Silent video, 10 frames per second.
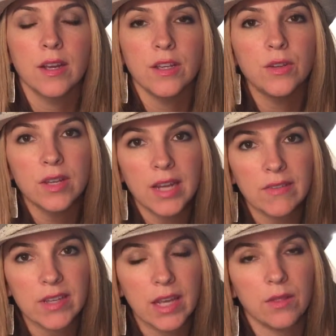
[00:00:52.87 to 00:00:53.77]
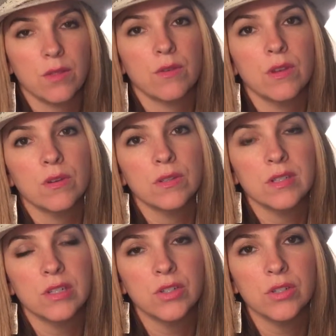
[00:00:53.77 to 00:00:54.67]
you can navigate through
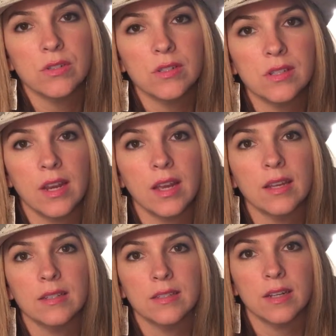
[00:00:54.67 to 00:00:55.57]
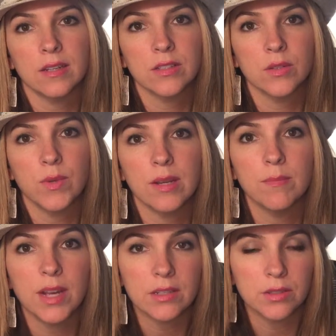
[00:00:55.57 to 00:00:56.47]
those issues and so we can
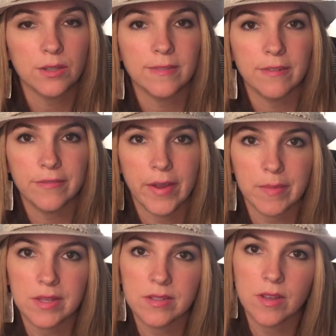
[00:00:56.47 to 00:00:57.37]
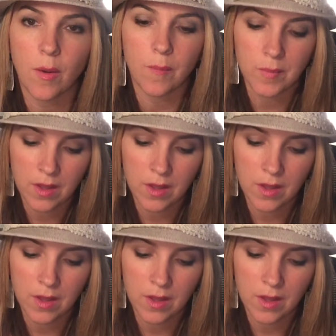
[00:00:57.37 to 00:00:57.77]
best serve our families. So